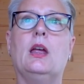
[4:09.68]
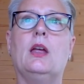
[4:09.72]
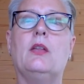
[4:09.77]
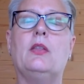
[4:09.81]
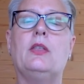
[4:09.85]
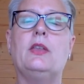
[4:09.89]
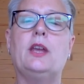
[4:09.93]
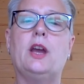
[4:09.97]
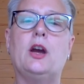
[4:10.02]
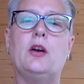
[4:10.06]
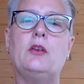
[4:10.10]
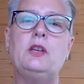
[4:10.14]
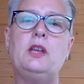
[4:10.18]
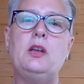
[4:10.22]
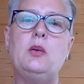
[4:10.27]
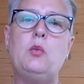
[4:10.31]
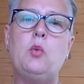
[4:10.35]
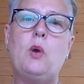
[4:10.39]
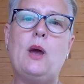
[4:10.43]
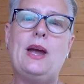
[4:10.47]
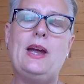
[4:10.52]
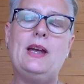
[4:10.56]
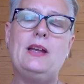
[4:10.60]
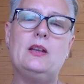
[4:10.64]
the only
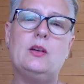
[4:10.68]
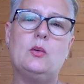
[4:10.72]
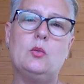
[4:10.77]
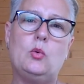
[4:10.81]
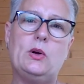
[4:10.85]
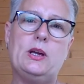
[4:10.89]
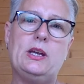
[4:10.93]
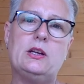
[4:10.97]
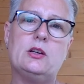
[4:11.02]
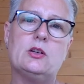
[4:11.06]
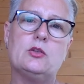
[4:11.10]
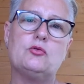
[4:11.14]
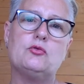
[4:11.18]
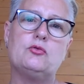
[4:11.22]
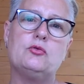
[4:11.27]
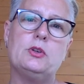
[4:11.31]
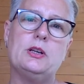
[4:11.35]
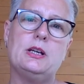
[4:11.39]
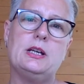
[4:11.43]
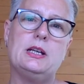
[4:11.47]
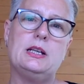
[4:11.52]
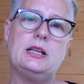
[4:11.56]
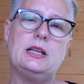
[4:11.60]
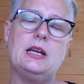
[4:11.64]
way that we could
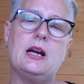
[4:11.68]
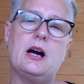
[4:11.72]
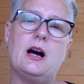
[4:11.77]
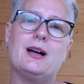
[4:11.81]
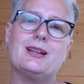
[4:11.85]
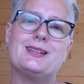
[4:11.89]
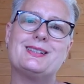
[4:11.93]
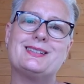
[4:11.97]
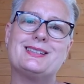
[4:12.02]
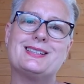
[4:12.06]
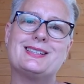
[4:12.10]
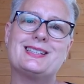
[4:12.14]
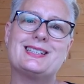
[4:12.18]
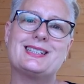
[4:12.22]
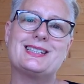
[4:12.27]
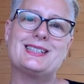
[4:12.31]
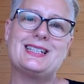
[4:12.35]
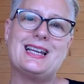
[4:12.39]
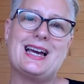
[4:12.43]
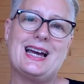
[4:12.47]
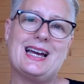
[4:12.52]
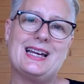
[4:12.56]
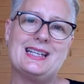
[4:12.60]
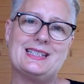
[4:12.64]
really
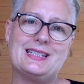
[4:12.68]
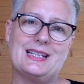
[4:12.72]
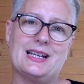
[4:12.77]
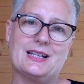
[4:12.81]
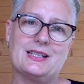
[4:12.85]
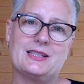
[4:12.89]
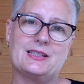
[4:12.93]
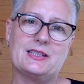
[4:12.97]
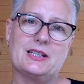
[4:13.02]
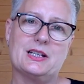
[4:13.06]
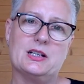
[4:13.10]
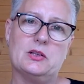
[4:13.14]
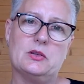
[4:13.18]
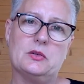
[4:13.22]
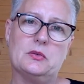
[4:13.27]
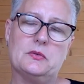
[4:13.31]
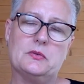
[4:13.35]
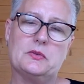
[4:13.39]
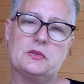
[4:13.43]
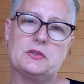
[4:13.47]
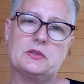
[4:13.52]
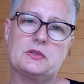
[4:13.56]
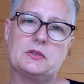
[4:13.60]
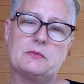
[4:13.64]
understand
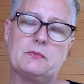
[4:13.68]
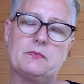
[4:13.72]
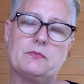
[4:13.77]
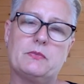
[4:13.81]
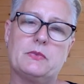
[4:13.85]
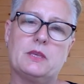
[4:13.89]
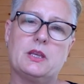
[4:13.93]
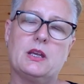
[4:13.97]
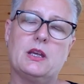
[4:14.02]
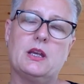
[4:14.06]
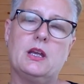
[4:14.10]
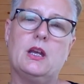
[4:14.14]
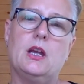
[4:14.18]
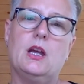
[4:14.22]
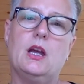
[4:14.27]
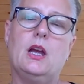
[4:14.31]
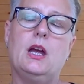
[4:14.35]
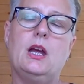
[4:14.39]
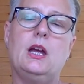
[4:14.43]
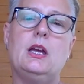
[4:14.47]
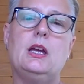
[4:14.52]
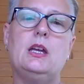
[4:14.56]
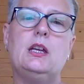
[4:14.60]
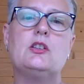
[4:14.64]
ourselves
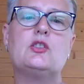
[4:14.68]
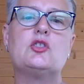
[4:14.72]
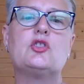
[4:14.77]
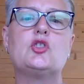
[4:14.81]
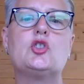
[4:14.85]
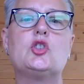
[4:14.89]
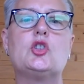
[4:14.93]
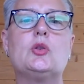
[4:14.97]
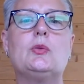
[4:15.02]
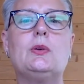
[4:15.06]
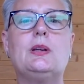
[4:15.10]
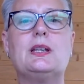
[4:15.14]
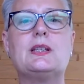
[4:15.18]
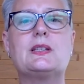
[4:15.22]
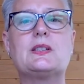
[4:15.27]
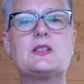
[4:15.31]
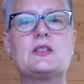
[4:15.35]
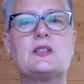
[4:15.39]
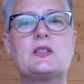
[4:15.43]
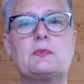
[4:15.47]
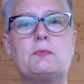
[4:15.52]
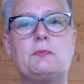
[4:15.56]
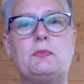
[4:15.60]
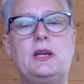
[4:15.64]
is to
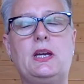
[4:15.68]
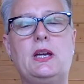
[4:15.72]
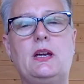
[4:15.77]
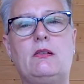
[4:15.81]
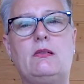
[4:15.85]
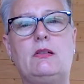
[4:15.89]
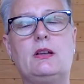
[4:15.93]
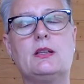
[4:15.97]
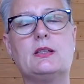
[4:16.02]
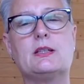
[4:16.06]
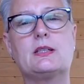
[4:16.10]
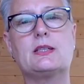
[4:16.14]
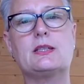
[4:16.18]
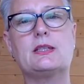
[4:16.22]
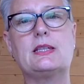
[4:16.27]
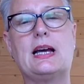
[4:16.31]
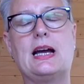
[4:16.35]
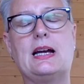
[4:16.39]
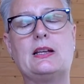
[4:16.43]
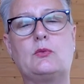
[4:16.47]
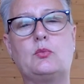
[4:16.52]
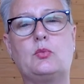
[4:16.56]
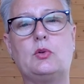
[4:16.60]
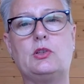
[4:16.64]
experience
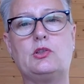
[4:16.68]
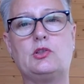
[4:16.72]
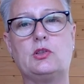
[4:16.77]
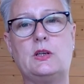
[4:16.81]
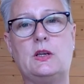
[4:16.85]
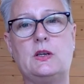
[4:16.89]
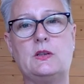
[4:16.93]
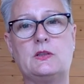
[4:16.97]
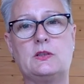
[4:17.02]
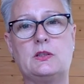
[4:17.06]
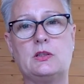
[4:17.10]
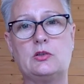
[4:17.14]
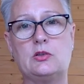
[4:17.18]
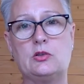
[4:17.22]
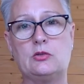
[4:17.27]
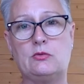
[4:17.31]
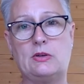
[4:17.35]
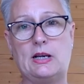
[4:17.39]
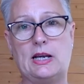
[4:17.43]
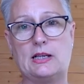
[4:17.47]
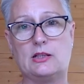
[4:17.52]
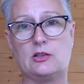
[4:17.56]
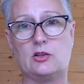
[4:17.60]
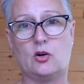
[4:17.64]
that which is the
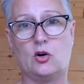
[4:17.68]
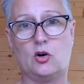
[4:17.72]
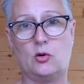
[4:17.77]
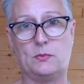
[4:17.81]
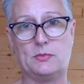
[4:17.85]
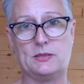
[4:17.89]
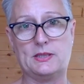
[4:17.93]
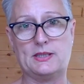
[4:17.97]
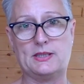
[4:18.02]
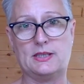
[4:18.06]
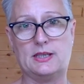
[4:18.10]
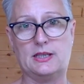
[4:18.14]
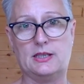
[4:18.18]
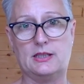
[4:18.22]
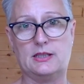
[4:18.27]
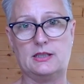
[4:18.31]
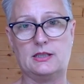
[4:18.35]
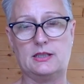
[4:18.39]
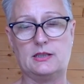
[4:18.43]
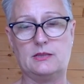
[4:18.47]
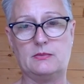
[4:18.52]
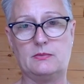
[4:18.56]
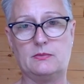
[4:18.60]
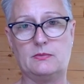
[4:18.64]
direct
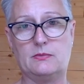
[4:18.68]
opposite.